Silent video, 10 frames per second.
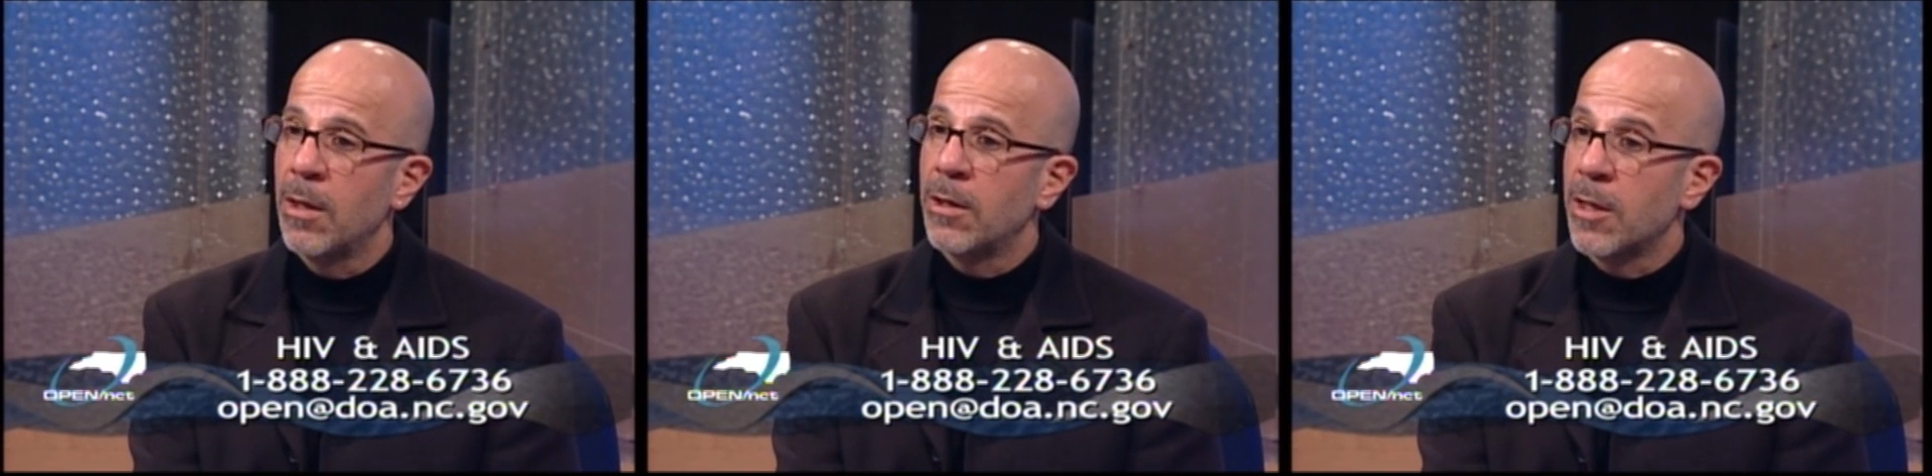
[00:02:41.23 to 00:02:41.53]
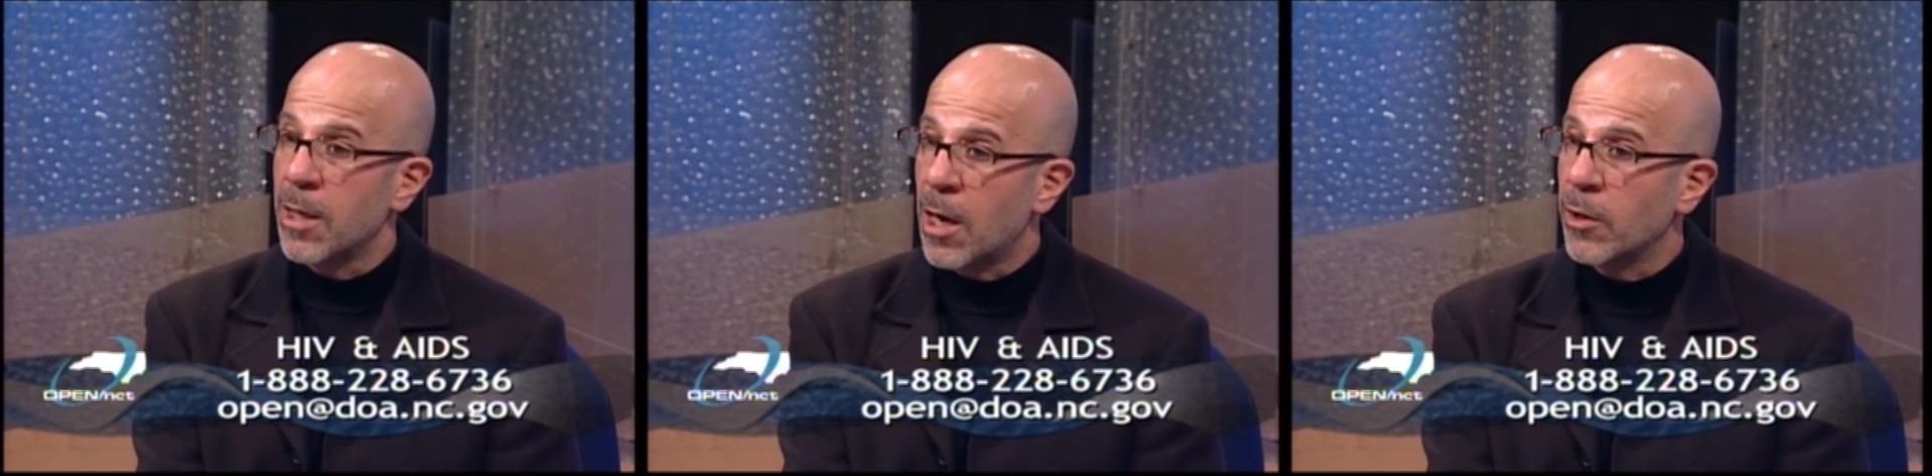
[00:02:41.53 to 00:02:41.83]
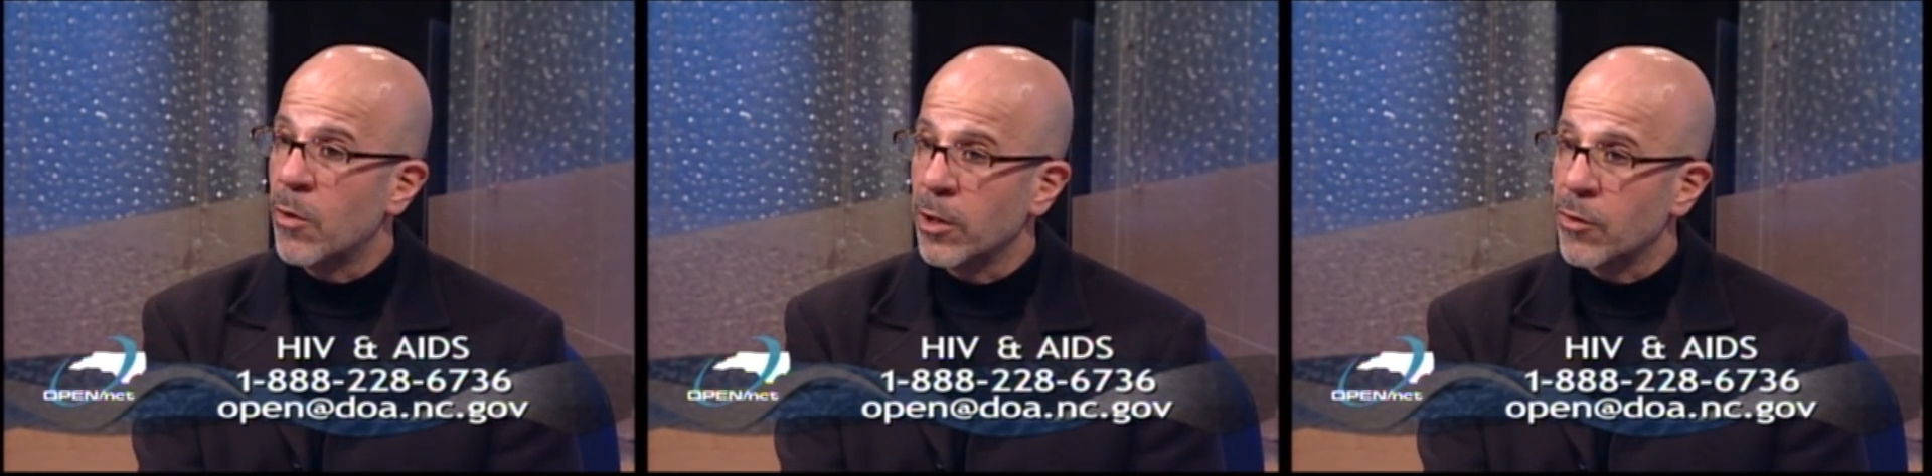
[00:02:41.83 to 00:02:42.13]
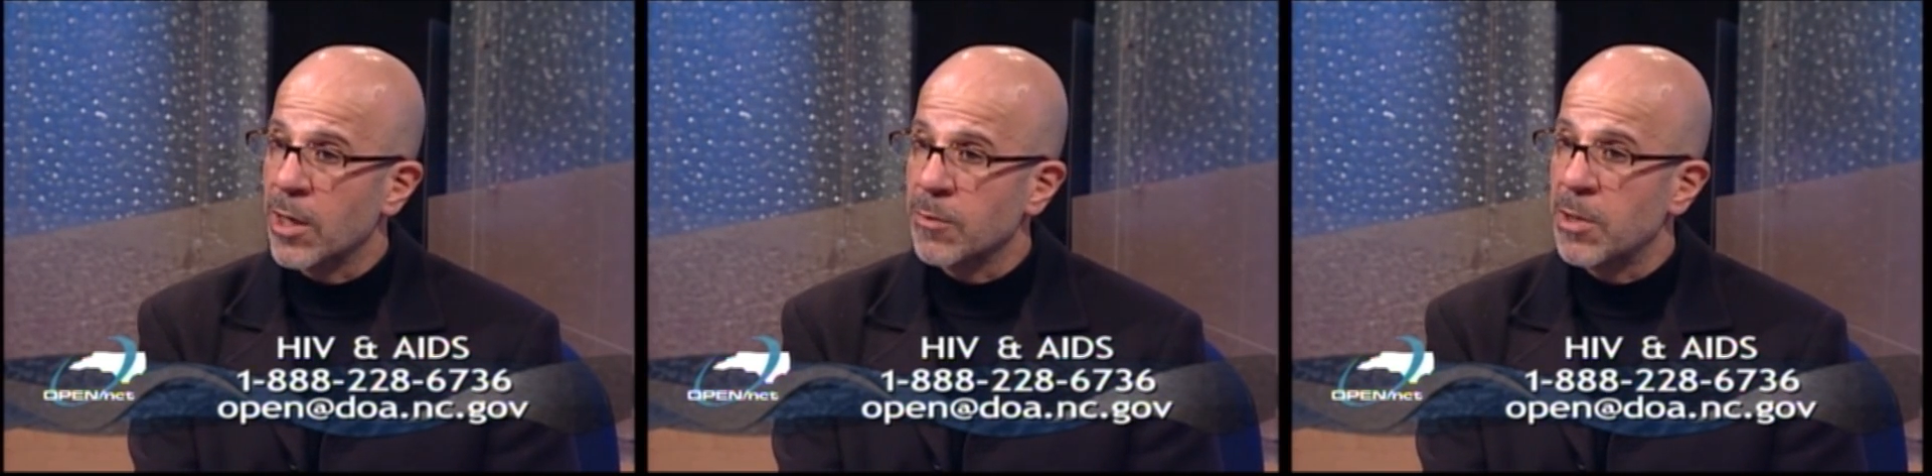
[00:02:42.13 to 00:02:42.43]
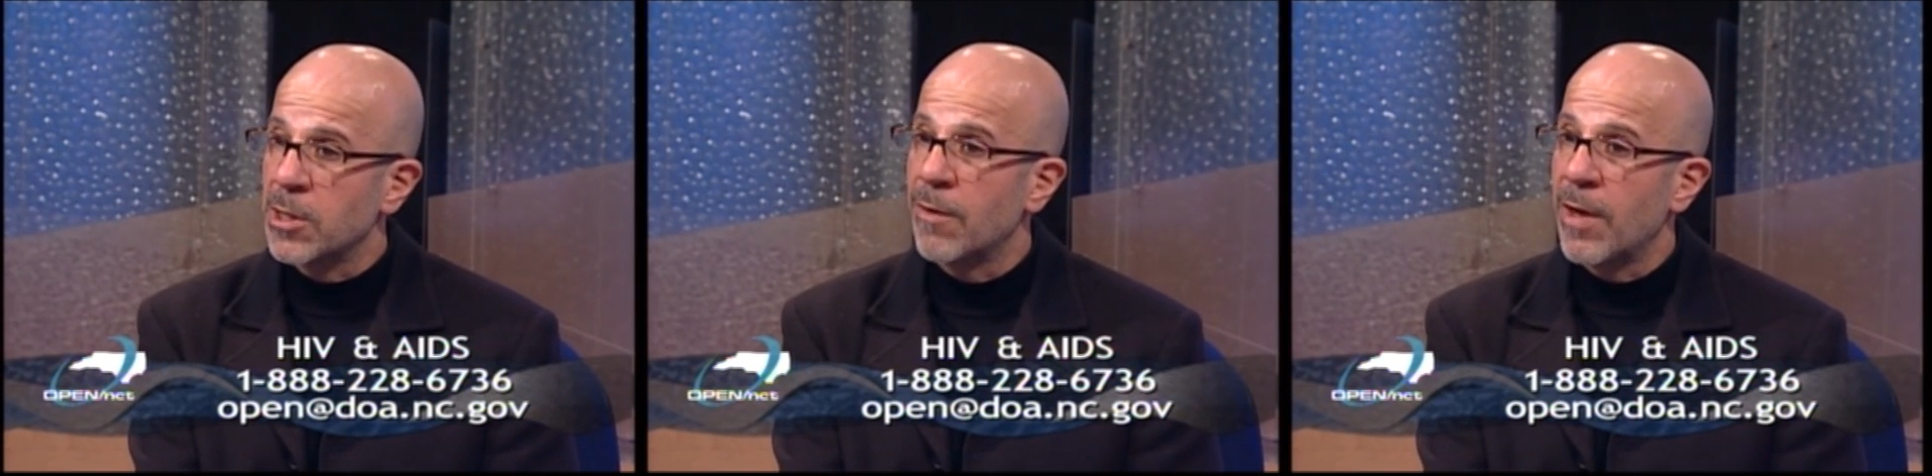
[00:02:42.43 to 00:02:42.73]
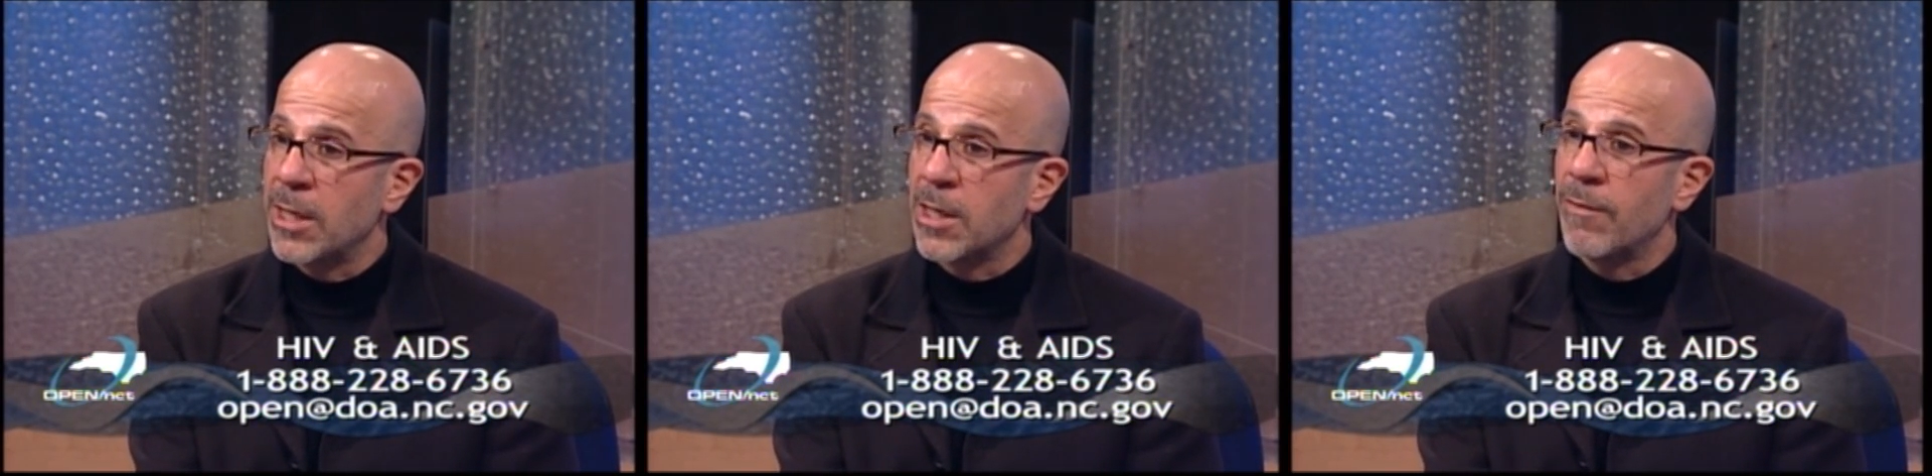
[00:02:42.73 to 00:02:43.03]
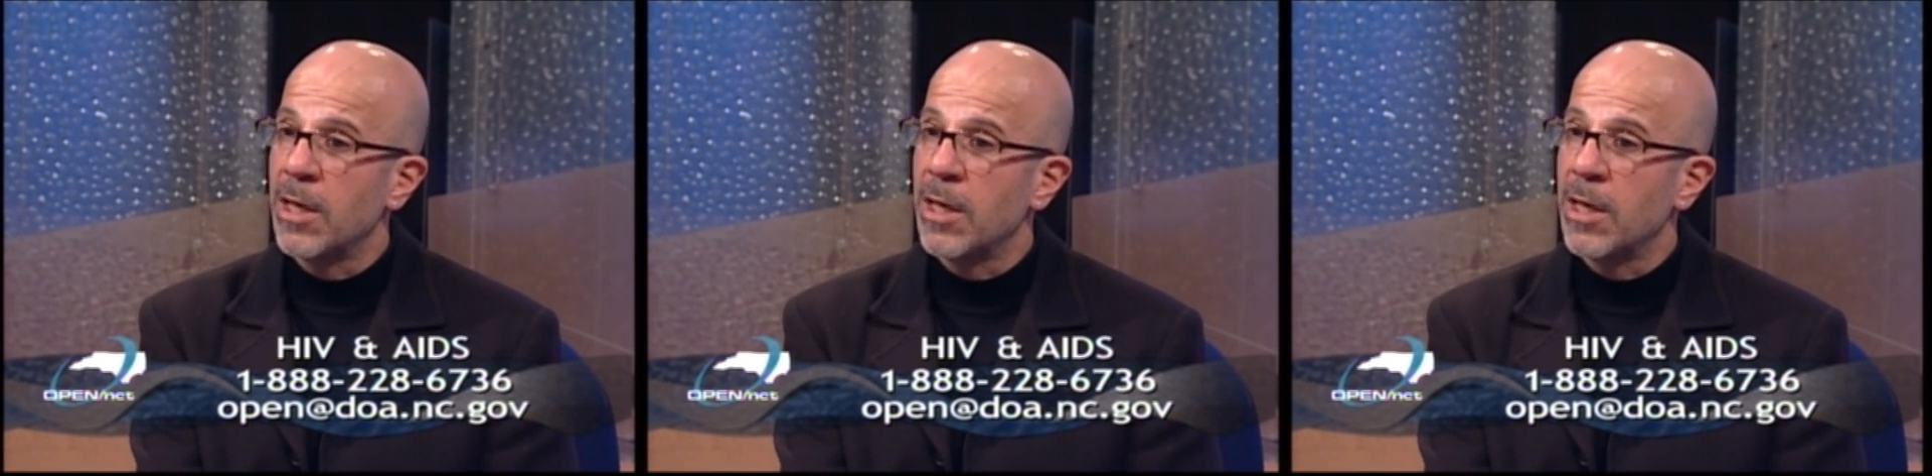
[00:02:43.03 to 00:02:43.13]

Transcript: to the ongoing transmission of HIV